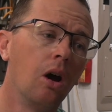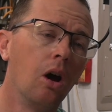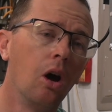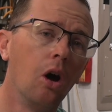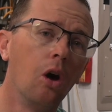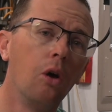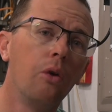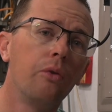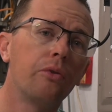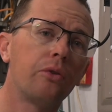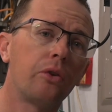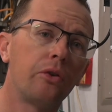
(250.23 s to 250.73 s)

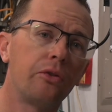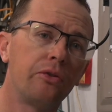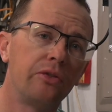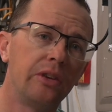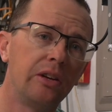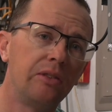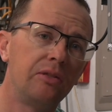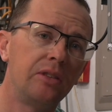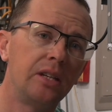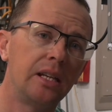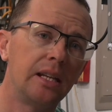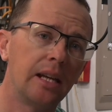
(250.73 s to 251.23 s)
over
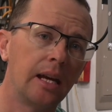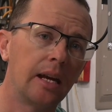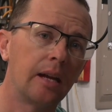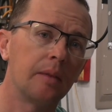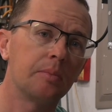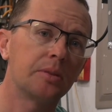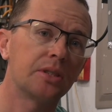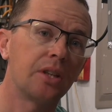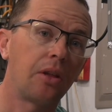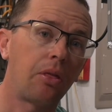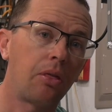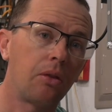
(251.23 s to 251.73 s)
50
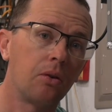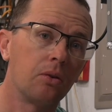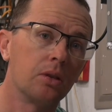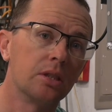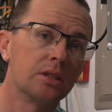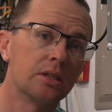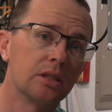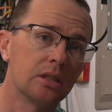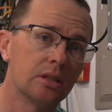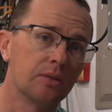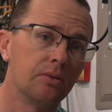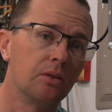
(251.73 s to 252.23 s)
amps at
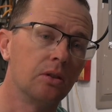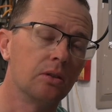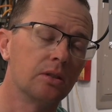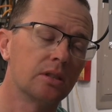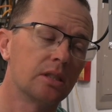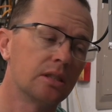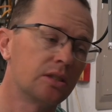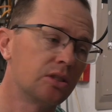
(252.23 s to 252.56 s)
36 volts.